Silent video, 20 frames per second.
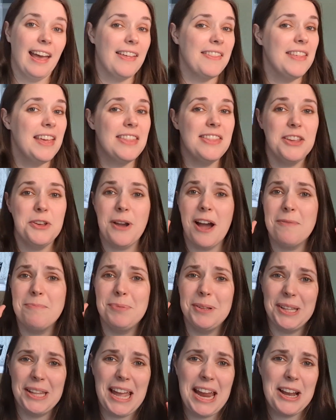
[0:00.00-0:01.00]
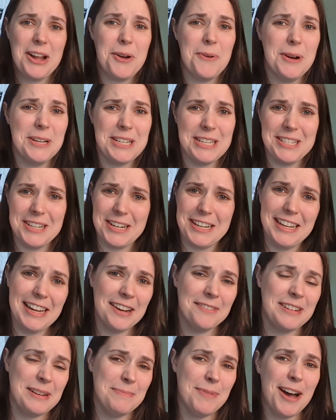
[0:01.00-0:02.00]
And then you have Play-Doh, which is on
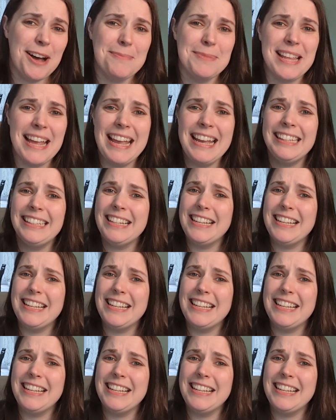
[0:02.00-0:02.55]
every mom's hate